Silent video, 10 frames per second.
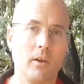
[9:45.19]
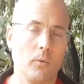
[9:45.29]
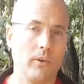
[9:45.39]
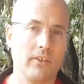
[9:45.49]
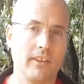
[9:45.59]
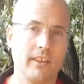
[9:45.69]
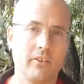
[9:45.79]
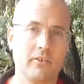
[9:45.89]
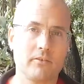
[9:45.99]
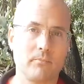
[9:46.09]
within
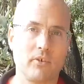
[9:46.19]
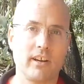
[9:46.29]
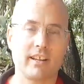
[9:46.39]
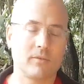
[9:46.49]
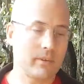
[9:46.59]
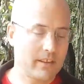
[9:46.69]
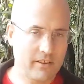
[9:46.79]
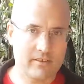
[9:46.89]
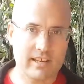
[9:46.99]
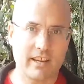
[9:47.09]
those meridians, within
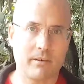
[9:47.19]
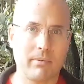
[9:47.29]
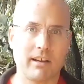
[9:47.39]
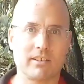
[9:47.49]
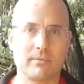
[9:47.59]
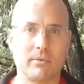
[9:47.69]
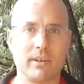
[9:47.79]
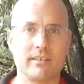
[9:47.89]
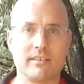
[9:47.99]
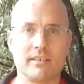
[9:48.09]
those acupuncture
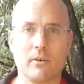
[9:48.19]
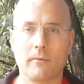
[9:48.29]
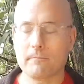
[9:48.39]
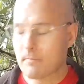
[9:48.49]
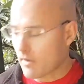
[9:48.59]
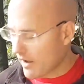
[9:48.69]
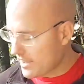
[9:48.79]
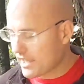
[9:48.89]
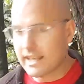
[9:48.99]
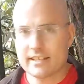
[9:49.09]
points, and so on. I
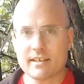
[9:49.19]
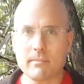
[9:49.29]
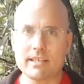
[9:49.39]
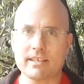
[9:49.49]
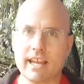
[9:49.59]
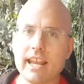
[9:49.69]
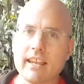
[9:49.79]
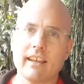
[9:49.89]
think it's a mistake,